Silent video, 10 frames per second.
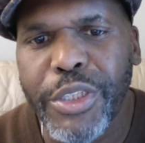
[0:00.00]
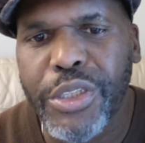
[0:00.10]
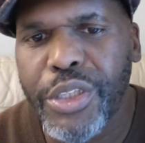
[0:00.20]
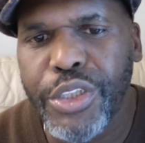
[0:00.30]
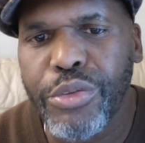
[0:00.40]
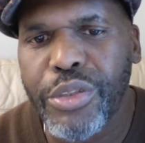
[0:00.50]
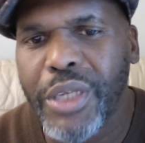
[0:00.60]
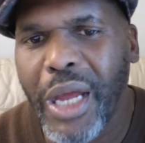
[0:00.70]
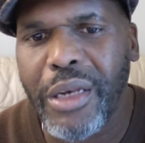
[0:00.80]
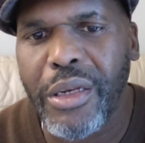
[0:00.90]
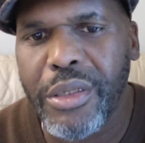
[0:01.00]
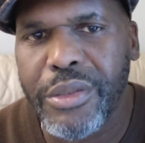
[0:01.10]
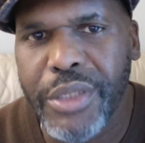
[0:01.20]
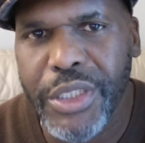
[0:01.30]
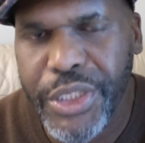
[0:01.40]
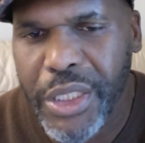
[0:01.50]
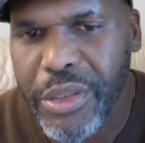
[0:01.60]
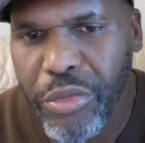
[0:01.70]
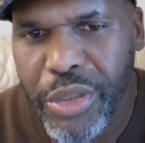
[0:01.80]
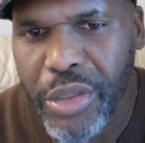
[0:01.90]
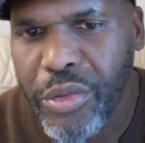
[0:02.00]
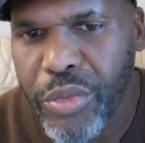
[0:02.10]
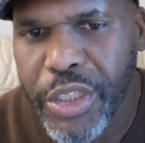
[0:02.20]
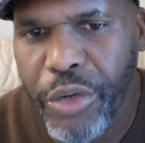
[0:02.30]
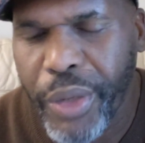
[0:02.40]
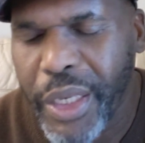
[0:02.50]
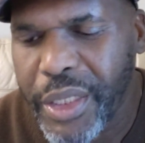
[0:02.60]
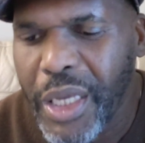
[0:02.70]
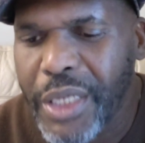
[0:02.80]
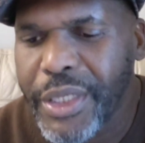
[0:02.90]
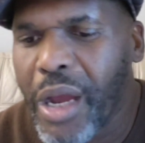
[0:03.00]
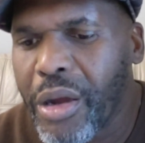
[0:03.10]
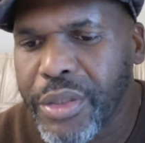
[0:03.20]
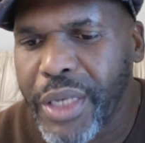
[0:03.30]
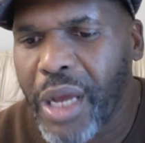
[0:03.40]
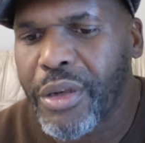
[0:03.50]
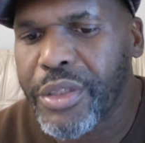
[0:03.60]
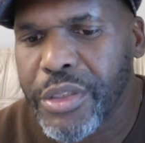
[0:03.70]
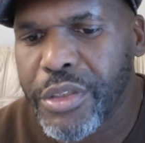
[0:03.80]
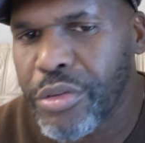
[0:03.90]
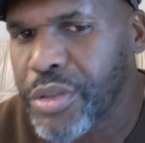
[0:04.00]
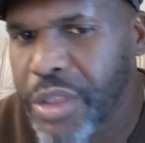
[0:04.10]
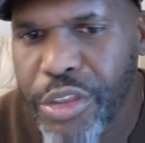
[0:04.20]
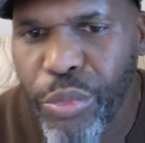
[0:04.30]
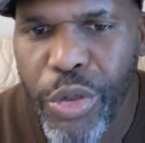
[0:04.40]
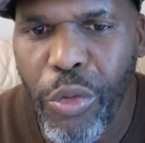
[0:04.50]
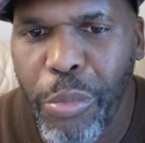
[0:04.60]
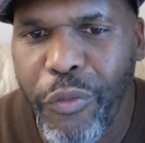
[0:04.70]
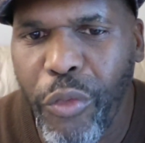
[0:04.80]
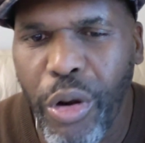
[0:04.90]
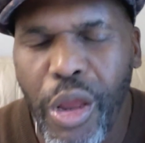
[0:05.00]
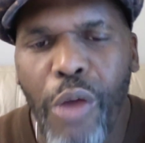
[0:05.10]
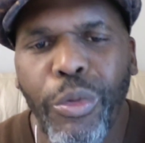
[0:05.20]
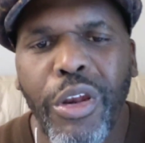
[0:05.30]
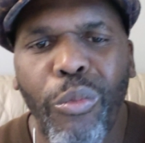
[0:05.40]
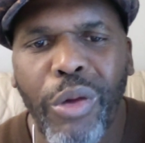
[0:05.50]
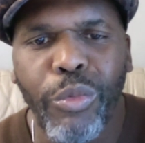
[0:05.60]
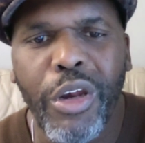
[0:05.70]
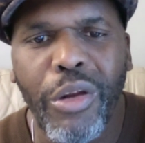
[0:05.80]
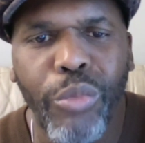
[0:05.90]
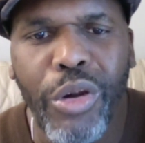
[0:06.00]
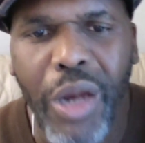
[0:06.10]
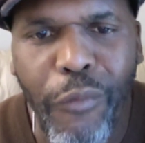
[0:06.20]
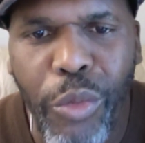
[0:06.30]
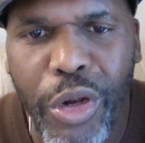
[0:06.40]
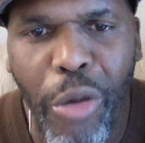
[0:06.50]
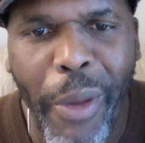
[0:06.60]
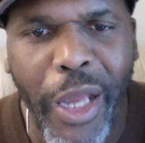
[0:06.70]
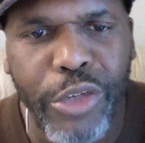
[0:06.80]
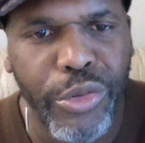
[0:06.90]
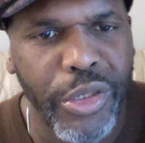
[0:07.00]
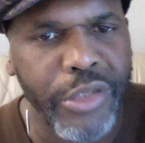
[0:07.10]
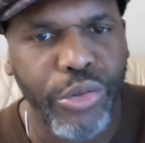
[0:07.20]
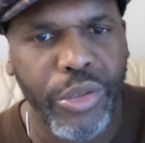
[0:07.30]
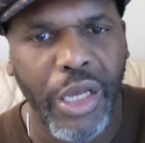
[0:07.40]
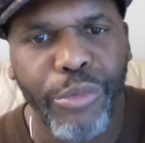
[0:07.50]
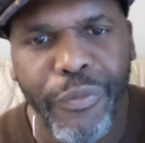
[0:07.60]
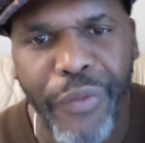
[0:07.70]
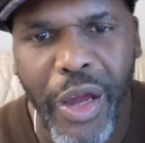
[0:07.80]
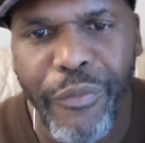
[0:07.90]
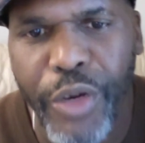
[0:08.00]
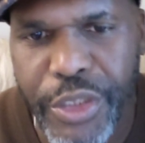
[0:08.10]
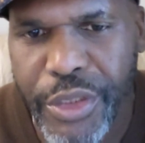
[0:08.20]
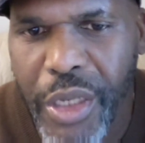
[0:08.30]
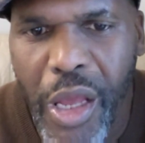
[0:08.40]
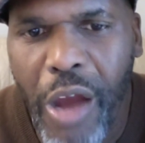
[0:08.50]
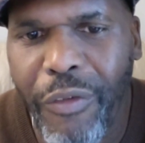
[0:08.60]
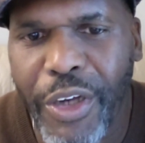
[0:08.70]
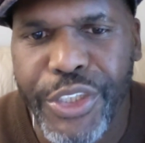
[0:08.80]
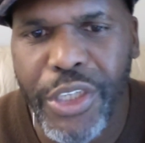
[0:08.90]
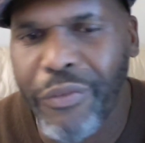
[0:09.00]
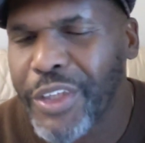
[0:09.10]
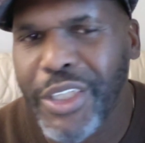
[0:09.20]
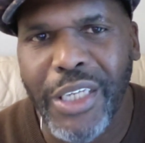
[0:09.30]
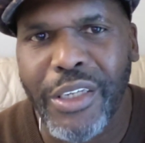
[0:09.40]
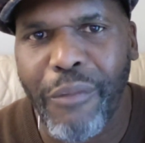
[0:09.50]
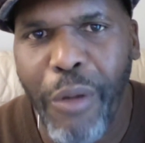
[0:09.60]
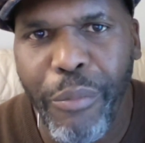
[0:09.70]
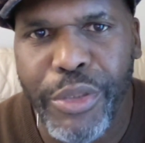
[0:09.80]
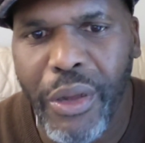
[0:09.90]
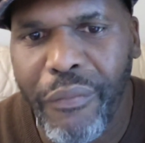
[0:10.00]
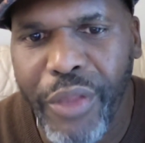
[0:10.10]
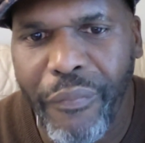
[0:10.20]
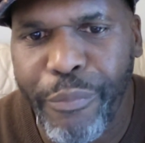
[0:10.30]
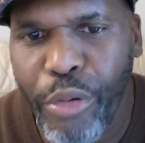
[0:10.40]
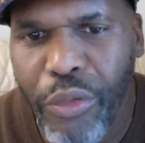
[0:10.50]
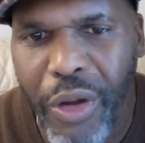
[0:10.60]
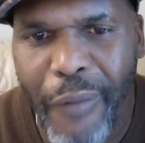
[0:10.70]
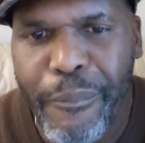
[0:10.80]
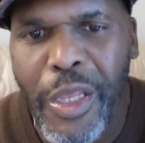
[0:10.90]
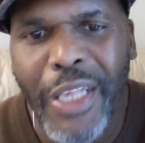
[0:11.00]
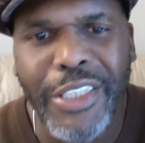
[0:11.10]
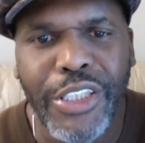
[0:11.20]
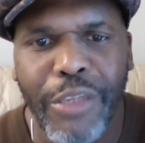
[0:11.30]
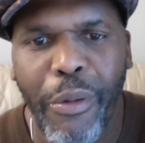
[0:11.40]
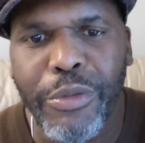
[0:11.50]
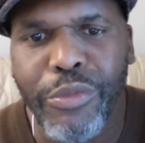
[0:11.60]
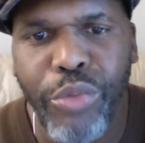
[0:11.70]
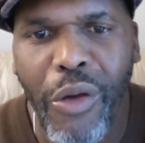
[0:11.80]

make sure that you do not descend or degrade down into where you were before. We don't ever want to go back into an unrefined version of ourselves. That's not the purpose of the program. That's not the purpose.